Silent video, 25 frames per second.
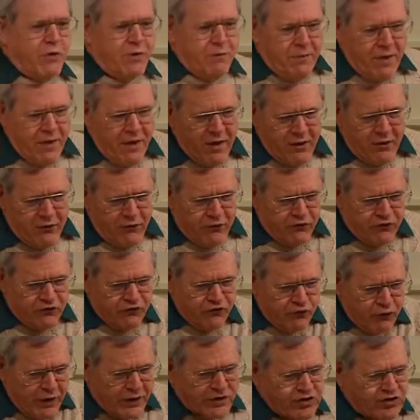We
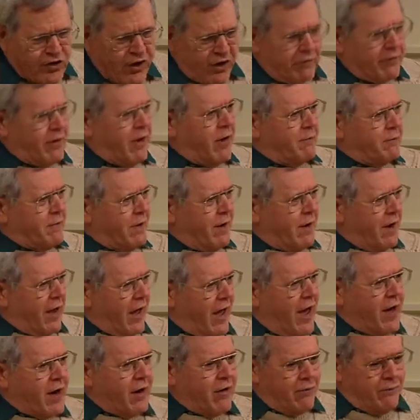stretched out
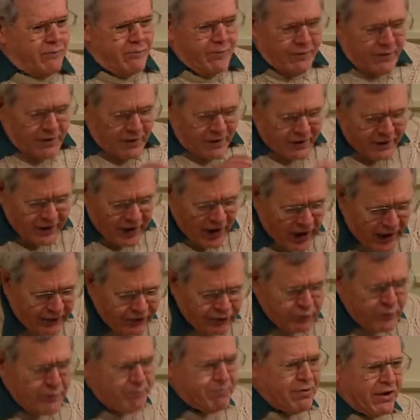our
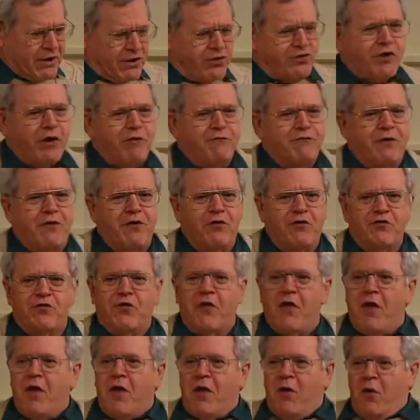cots. We pinched our
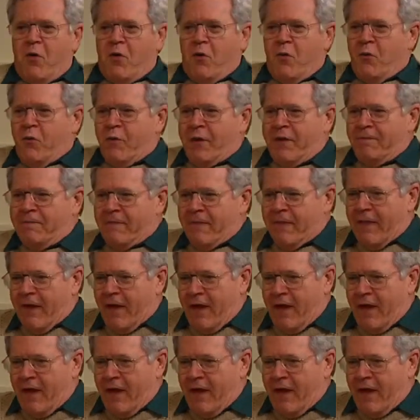fingers. We